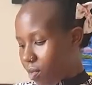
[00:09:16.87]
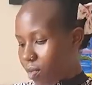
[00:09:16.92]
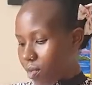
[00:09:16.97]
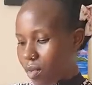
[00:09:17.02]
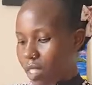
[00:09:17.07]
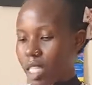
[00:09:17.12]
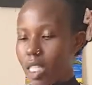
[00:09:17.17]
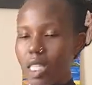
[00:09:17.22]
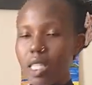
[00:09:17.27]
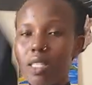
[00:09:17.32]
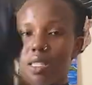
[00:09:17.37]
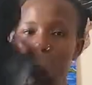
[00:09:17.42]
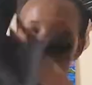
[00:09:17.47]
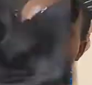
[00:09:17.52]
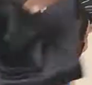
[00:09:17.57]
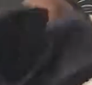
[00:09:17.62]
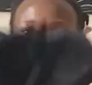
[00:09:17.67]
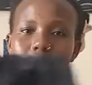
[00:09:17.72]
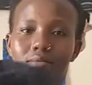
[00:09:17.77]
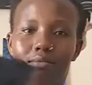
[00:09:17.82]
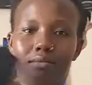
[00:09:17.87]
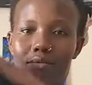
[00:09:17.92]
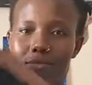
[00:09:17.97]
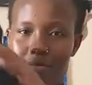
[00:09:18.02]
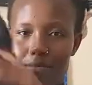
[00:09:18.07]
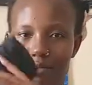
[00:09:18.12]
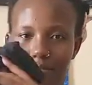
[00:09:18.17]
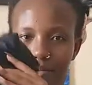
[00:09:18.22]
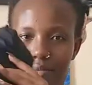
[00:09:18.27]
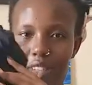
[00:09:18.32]
This.
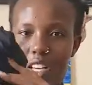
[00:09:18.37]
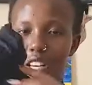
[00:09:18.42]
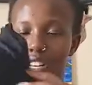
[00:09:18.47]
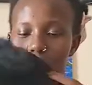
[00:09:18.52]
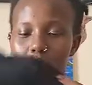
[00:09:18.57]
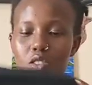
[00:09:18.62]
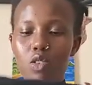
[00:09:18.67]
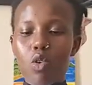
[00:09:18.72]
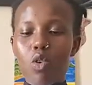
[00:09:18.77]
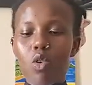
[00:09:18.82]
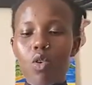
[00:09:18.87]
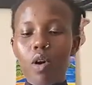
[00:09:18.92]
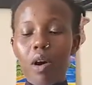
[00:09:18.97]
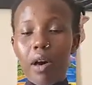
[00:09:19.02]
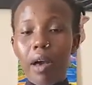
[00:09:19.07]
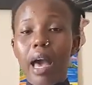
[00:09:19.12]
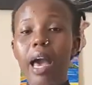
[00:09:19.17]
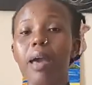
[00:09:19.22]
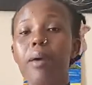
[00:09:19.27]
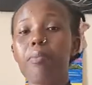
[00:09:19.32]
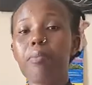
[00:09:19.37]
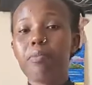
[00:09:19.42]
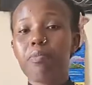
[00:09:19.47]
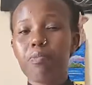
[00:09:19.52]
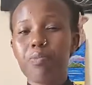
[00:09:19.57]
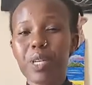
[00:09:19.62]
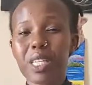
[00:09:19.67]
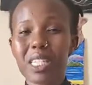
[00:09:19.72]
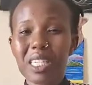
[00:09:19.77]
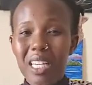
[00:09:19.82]
So I
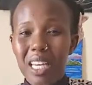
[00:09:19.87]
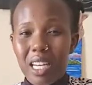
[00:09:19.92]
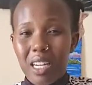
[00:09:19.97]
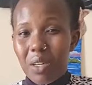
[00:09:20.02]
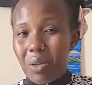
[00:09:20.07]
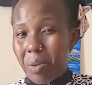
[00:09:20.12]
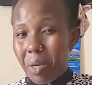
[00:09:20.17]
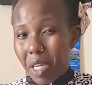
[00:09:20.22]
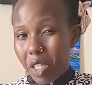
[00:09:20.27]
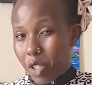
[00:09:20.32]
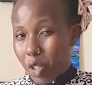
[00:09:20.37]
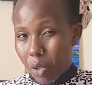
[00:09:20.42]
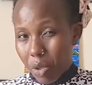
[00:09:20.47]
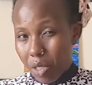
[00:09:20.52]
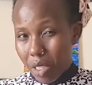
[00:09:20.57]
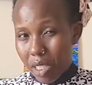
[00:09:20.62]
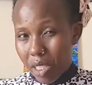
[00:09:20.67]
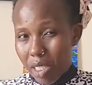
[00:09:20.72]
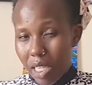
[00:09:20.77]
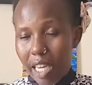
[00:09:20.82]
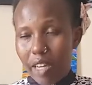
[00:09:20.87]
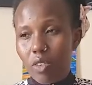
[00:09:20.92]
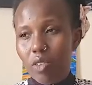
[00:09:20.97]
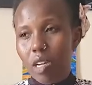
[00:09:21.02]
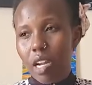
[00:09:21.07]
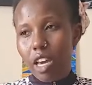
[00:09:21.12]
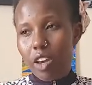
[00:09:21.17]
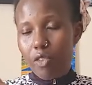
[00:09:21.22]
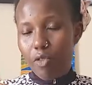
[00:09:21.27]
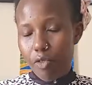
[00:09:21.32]
basically wear shorts. I don't
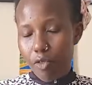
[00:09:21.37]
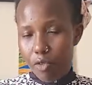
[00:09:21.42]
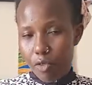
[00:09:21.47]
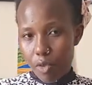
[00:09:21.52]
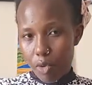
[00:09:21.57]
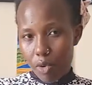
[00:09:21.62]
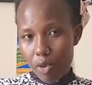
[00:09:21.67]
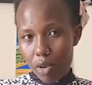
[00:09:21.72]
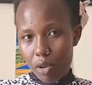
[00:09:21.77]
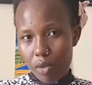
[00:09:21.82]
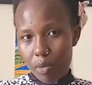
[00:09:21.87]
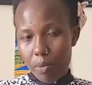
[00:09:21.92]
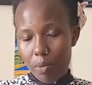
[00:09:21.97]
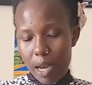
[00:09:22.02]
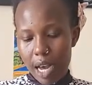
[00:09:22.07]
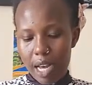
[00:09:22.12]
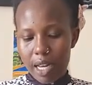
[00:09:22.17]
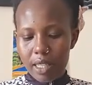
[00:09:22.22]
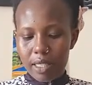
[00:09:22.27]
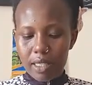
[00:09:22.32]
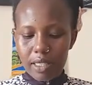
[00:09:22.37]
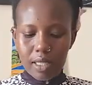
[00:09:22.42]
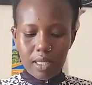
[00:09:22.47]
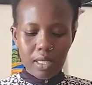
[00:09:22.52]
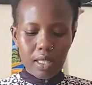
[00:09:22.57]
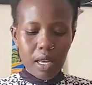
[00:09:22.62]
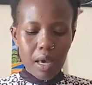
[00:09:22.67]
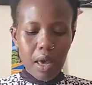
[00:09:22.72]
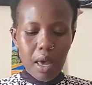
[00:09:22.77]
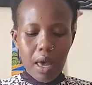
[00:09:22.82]
like full pants.
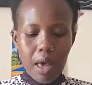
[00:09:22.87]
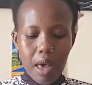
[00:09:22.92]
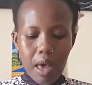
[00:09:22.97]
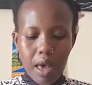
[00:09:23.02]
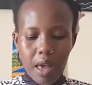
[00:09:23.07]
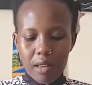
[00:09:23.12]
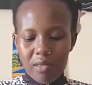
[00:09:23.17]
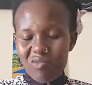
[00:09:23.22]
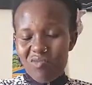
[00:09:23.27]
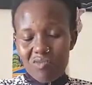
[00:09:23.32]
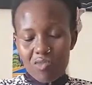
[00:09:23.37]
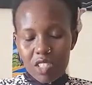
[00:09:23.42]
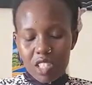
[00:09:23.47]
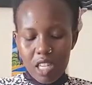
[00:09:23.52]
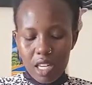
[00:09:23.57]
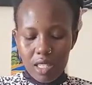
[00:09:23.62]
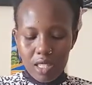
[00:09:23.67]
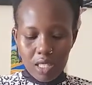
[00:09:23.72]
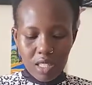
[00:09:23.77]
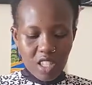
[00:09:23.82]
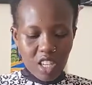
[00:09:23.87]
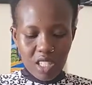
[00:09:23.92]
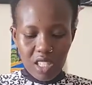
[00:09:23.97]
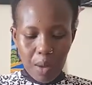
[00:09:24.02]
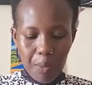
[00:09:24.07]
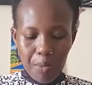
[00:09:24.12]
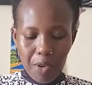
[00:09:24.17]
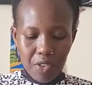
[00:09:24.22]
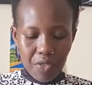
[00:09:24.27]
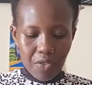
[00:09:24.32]
Just a
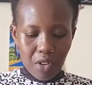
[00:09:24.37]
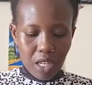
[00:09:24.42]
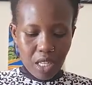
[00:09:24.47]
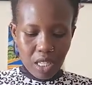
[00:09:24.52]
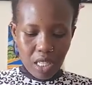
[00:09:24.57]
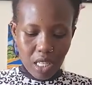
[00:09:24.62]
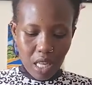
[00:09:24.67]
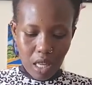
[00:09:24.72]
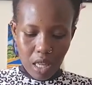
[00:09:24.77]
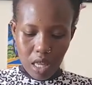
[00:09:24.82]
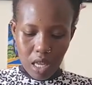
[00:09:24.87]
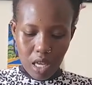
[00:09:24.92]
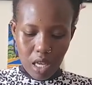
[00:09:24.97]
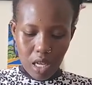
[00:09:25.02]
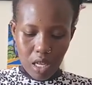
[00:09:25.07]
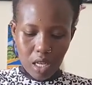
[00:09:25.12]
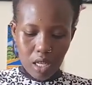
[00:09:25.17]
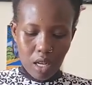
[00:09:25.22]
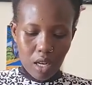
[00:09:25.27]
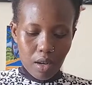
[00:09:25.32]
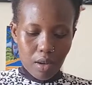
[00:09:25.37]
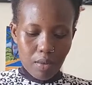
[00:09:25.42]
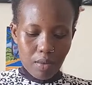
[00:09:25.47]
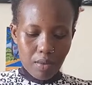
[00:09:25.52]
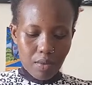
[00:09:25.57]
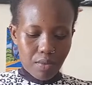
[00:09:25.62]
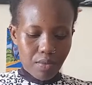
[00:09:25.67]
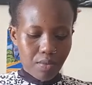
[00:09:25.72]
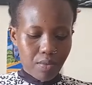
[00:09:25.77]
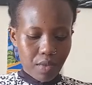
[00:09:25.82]
preference.
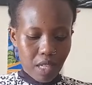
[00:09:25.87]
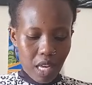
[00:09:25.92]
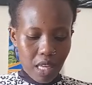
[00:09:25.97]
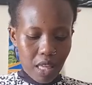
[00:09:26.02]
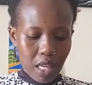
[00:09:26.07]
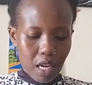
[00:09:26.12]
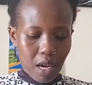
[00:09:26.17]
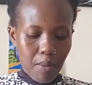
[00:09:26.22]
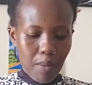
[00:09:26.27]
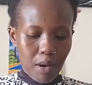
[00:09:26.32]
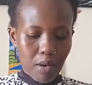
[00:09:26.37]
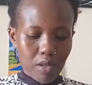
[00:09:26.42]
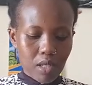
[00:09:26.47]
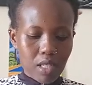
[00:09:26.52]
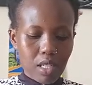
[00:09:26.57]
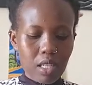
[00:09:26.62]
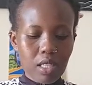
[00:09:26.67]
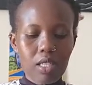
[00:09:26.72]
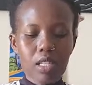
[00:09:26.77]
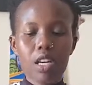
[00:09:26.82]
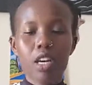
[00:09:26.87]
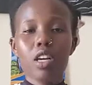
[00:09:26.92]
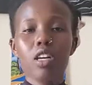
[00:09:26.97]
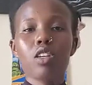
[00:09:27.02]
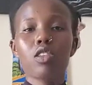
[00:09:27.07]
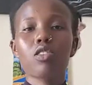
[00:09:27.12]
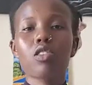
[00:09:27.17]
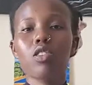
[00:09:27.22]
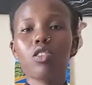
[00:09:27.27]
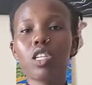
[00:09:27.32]
Nothing about it.
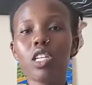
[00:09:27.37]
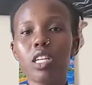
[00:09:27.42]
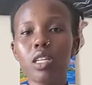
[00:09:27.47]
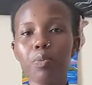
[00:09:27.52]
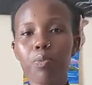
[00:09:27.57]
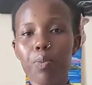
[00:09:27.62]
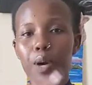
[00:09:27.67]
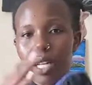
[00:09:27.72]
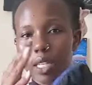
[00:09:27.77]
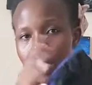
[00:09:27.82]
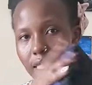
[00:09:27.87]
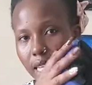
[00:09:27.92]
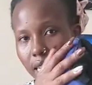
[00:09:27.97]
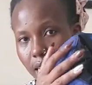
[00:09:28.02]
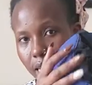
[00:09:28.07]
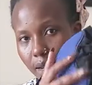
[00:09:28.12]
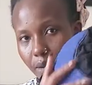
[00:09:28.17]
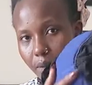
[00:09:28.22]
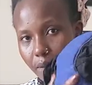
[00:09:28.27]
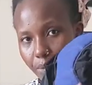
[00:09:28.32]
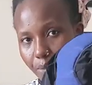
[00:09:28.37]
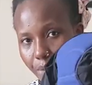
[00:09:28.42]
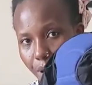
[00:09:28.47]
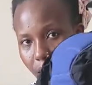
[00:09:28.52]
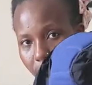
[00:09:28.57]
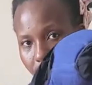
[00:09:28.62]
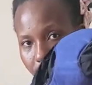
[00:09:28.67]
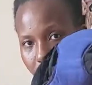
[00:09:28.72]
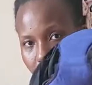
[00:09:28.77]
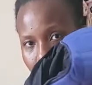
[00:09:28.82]
So you need pants that are
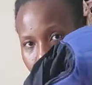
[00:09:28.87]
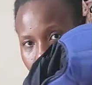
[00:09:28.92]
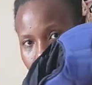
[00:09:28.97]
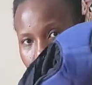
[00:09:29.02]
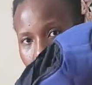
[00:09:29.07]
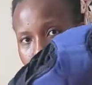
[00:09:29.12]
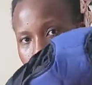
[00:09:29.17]
padded.